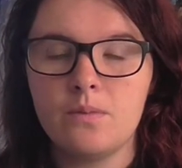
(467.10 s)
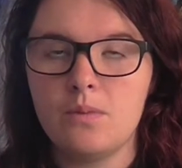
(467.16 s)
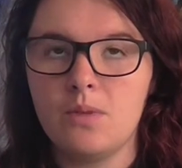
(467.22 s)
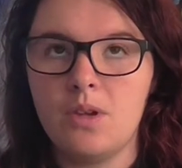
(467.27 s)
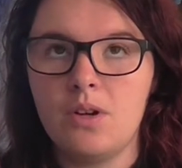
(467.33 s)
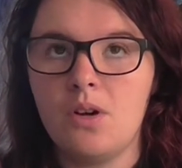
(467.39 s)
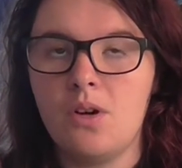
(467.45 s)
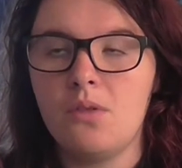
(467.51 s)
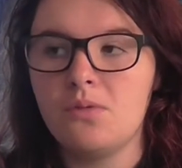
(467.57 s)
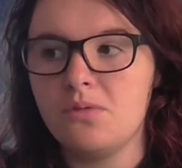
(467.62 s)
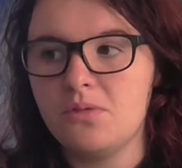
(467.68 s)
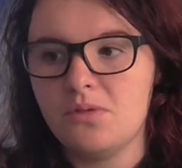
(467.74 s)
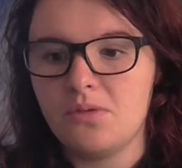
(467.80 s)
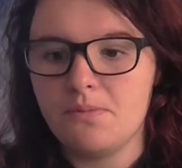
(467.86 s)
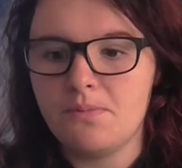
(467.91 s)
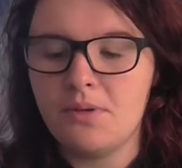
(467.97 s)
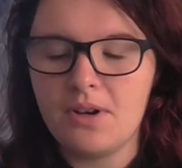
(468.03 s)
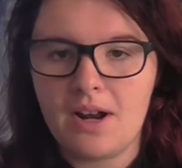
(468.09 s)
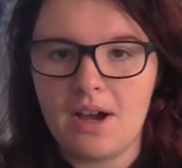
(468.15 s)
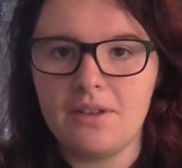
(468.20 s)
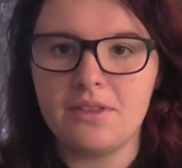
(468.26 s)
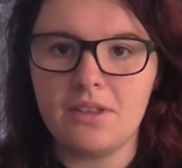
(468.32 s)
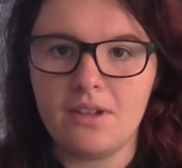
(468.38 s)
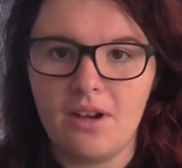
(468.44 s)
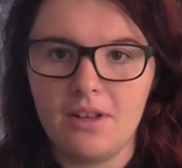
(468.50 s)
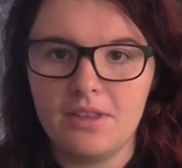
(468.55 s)
you know, you put
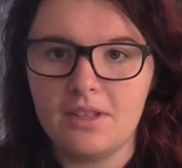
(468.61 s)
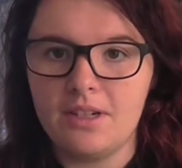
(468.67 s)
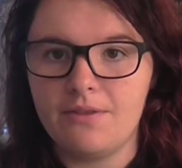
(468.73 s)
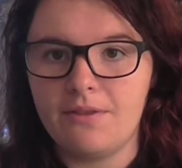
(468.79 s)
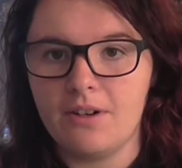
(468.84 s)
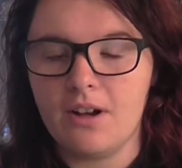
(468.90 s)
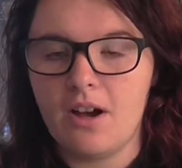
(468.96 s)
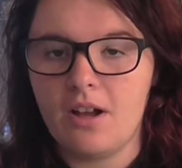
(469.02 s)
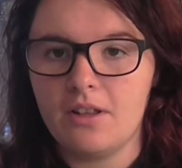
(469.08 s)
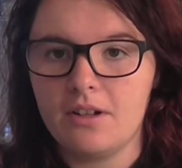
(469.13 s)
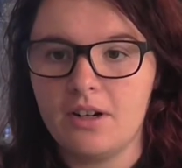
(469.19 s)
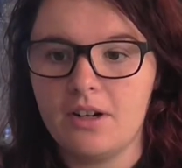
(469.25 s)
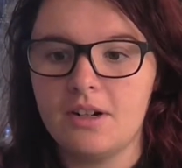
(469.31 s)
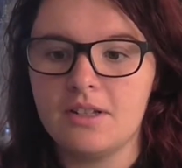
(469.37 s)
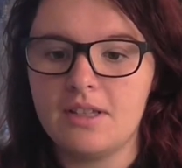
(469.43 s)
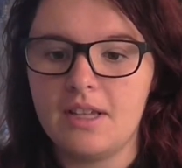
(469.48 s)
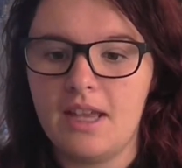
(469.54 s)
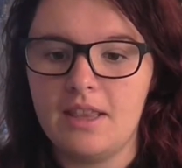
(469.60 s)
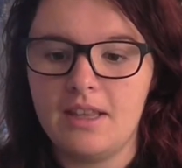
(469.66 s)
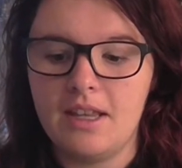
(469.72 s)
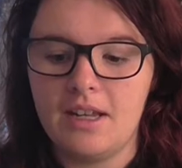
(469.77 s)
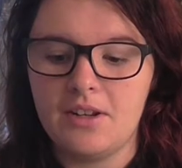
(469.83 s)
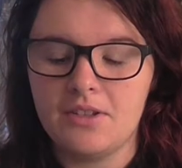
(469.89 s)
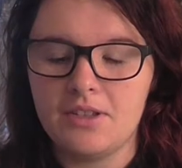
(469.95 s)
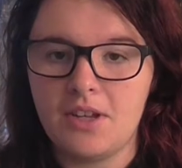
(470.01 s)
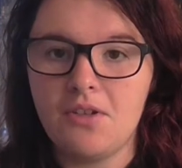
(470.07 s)
out all the different colors and
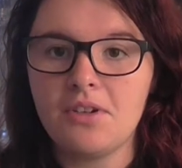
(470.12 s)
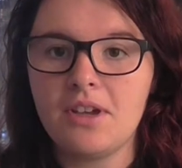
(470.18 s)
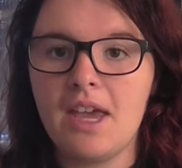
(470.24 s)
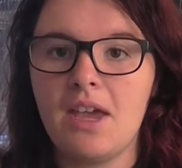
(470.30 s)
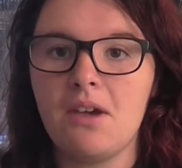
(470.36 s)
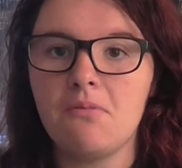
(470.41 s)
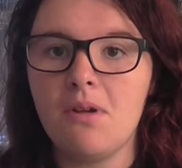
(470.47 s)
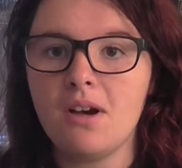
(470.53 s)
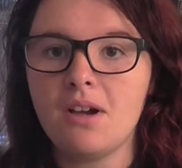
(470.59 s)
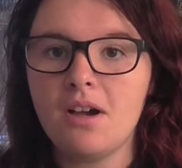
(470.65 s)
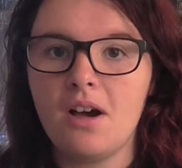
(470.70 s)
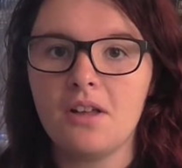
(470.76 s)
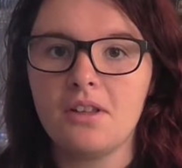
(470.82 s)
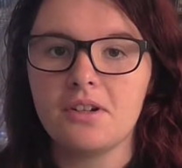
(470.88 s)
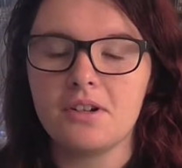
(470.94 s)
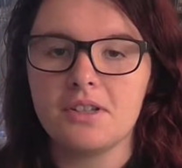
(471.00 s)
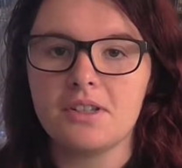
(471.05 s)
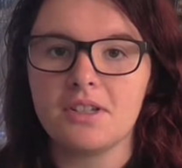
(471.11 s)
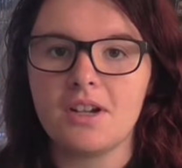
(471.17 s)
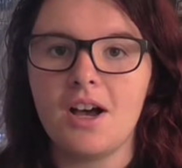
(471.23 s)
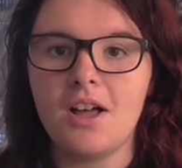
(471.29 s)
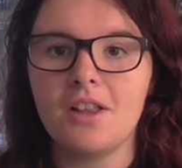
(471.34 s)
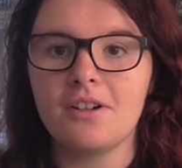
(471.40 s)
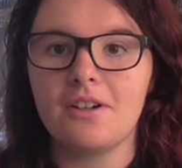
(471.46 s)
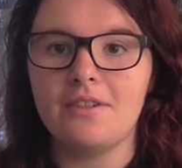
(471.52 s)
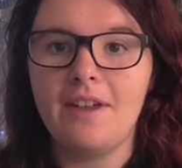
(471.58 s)
then you say, okay, what color is the
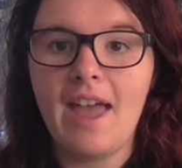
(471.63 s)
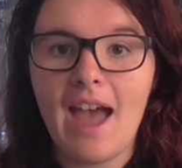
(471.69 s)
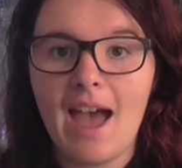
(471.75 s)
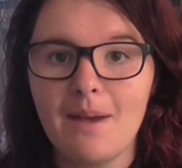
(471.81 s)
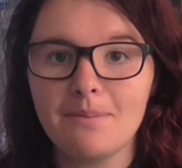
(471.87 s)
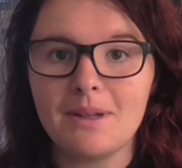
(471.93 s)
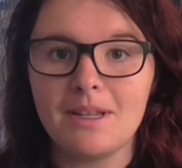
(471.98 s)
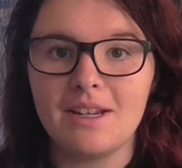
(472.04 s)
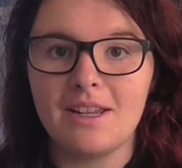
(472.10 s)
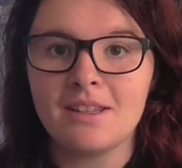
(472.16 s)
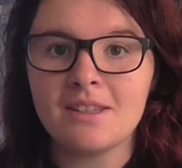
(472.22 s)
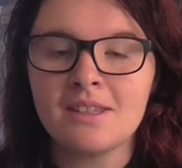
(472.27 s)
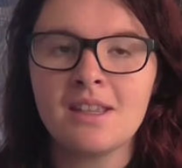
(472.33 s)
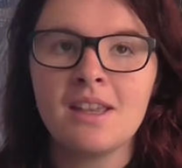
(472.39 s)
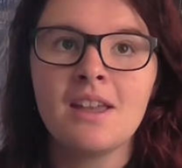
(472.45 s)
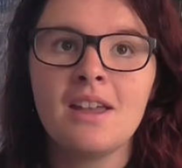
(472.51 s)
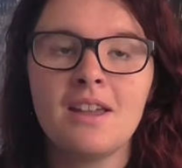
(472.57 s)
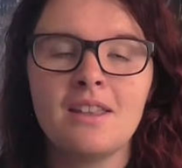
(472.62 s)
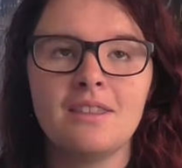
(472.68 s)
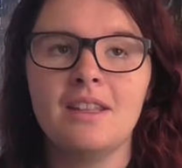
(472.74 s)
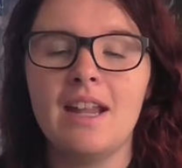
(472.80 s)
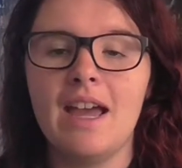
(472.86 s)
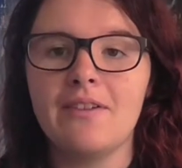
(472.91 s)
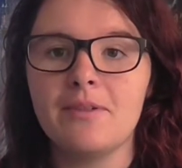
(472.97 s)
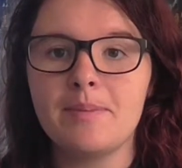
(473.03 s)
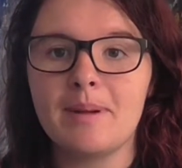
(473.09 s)
color of happiness?
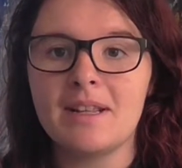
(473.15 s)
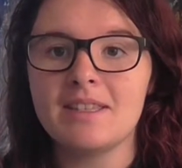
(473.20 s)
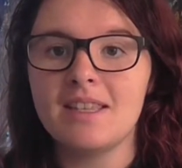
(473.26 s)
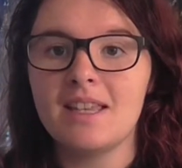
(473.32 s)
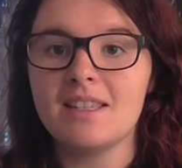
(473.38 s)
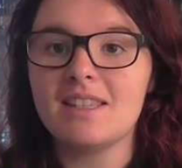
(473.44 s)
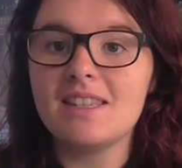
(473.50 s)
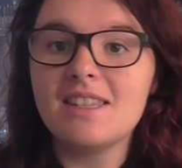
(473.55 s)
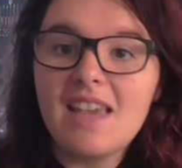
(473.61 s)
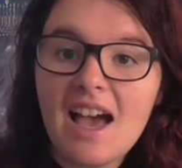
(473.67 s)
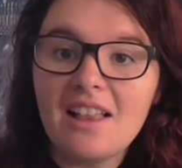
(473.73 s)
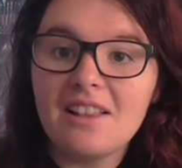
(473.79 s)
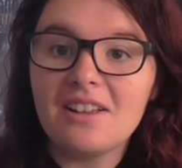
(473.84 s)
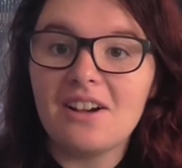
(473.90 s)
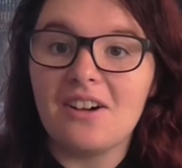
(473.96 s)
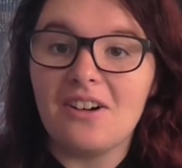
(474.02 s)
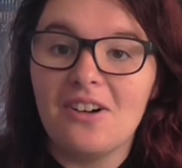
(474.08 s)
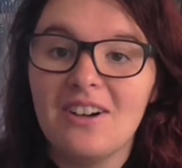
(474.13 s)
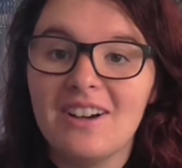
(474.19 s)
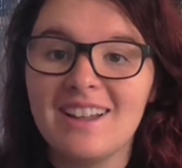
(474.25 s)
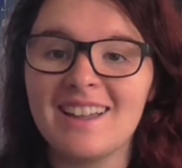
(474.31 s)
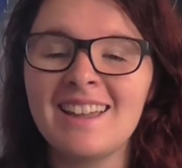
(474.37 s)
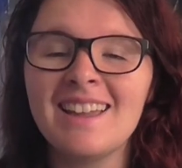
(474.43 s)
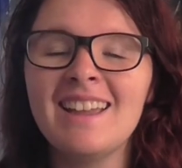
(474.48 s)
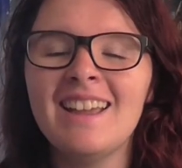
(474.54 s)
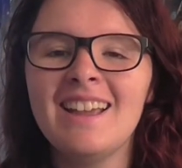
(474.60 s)
And then everybody says yellow.
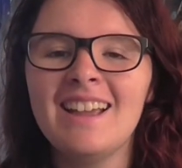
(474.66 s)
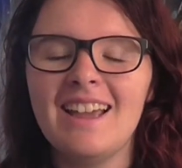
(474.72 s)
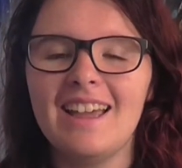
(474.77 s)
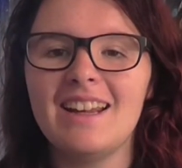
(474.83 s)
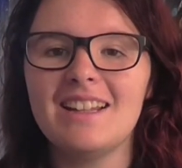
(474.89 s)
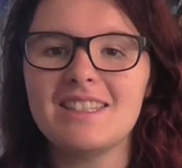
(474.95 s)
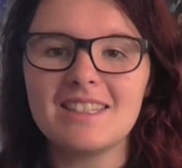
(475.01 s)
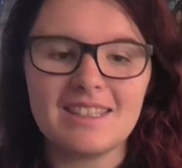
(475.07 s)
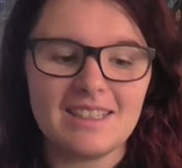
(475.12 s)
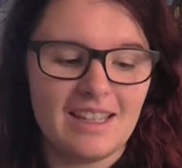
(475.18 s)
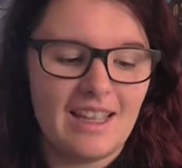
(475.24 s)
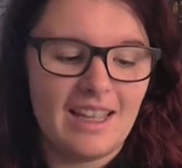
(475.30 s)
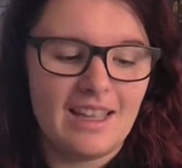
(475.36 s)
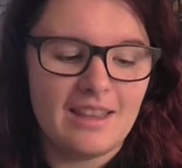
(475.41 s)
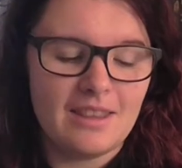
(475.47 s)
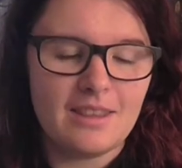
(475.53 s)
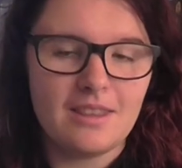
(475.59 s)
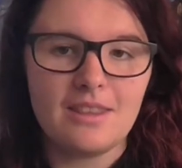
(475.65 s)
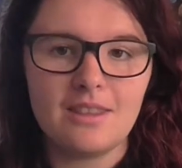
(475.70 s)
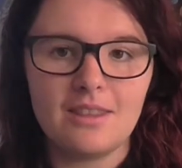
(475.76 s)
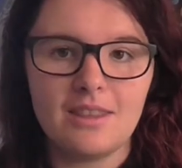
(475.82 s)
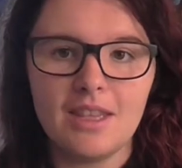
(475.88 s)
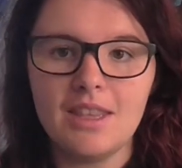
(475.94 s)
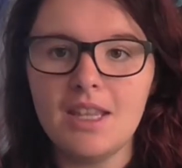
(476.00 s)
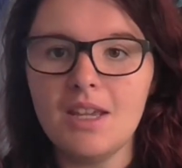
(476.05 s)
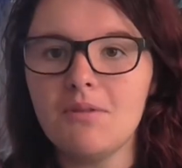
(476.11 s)
And
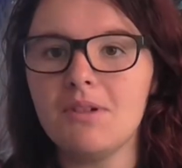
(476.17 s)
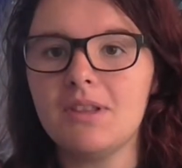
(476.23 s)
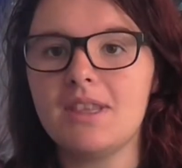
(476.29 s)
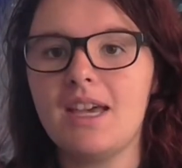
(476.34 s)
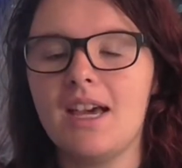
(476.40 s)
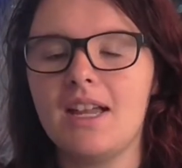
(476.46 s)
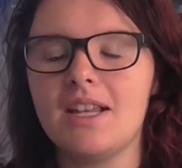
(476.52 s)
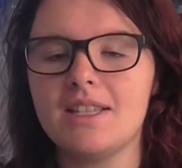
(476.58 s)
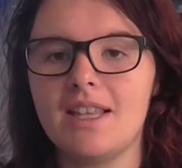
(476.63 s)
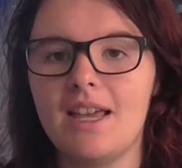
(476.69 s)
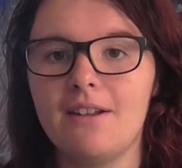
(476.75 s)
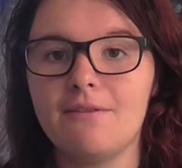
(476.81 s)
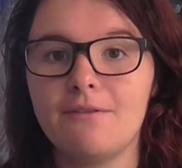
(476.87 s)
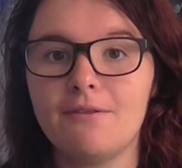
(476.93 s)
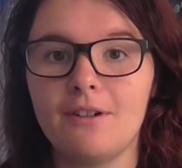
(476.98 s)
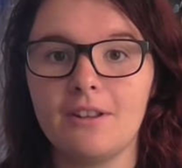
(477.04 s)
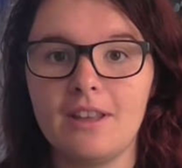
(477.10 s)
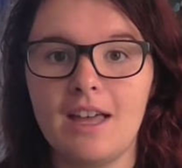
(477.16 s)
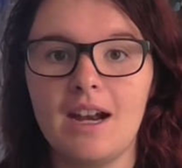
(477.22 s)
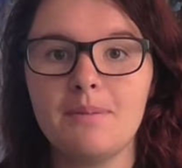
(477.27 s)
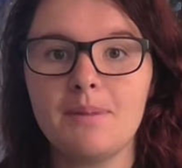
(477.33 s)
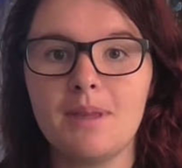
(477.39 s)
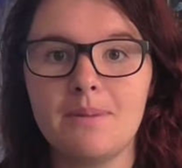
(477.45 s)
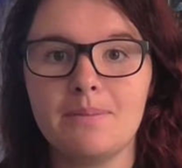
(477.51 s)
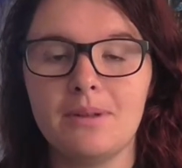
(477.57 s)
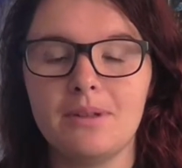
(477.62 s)
the thing with that is that for a lot
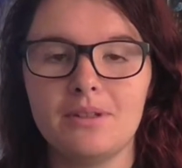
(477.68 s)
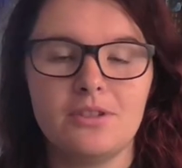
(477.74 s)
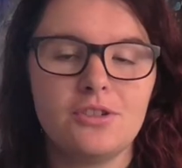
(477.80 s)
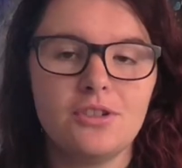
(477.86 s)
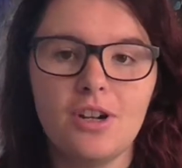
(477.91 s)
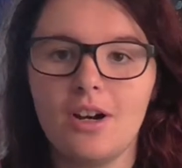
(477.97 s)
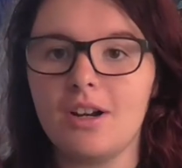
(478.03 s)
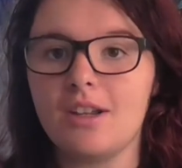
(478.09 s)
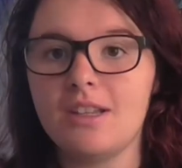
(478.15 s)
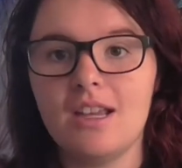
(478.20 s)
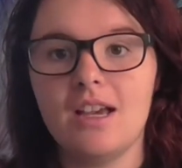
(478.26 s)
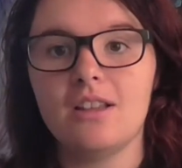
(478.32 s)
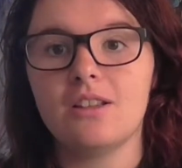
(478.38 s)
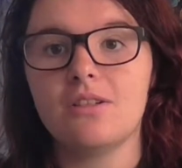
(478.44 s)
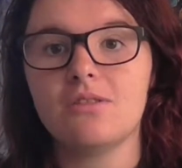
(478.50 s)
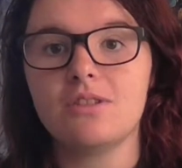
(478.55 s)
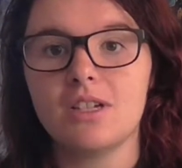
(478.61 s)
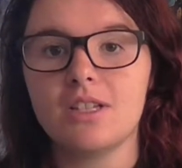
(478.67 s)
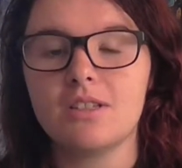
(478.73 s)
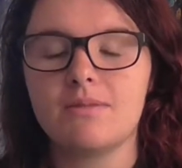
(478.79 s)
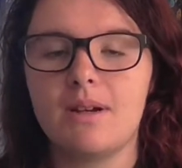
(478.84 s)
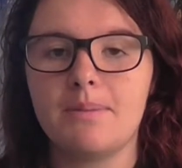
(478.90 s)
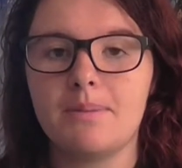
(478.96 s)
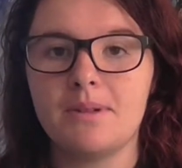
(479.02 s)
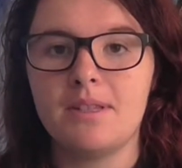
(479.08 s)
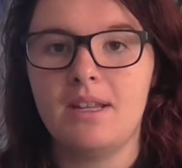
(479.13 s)
of people, sure, yellow does
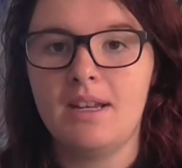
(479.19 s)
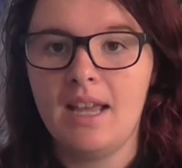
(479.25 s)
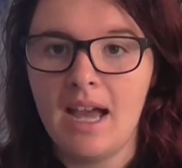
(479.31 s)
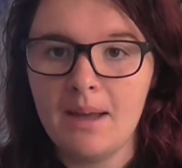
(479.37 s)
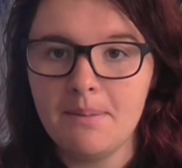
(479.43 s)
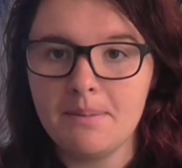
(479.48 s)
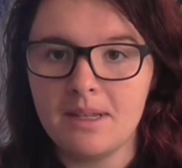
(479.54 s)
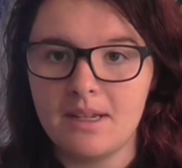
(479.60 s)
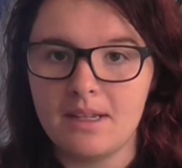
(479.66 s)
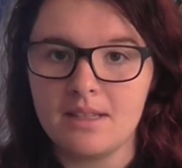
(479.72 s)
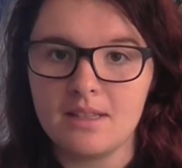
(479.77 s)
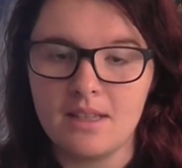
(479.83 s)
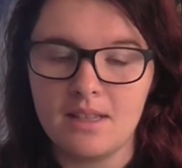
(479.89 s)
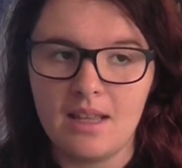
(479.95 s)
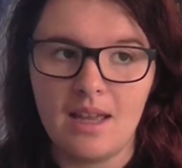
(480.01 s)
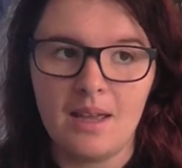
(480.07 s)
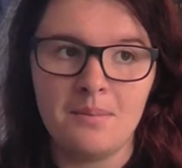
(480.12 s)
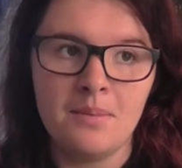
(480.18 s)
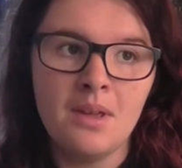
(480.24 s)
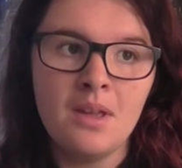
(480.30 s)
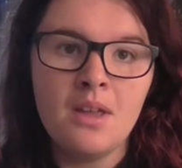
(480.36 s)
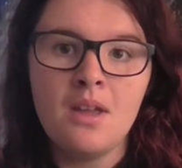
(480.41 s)
represent happiness to them,